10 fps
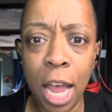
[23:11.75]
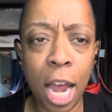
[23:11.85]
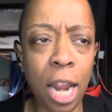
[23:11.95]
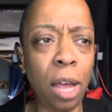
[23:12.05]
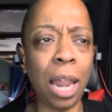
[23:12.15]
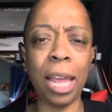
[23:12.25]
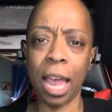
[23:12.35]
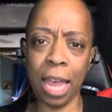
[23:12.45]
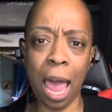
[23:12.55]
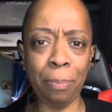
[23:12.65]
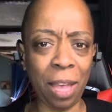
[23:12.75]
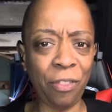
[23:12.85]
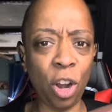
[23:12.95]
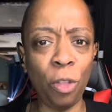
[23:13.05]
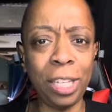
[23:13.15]
And he like kept
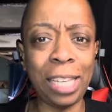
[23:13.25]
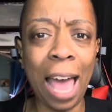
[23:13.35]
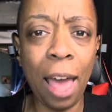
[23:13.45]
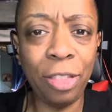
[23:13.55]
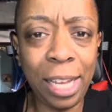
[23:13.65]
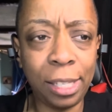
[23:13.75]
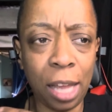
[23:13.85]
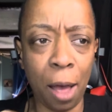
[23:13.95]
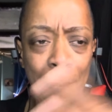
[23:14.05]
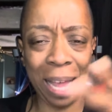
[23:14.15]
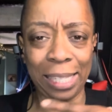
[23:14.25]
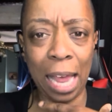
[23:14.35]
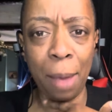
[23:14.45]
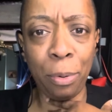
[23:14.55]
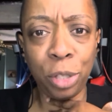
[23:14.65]
giving all these
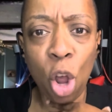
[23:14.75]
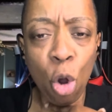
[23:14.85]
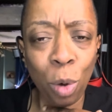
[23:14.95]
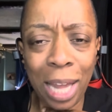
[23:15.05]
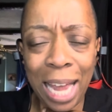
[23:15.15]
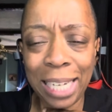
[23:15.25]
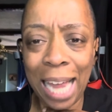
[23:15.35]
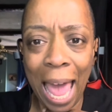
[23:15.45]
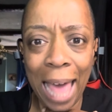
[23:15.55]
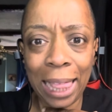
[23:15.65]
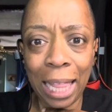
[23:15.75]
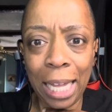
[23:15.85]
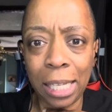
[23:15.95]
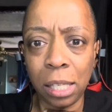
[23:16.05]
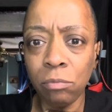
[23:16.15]
examples related to
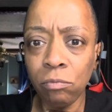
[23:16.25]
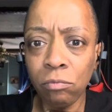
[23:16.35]
athletes.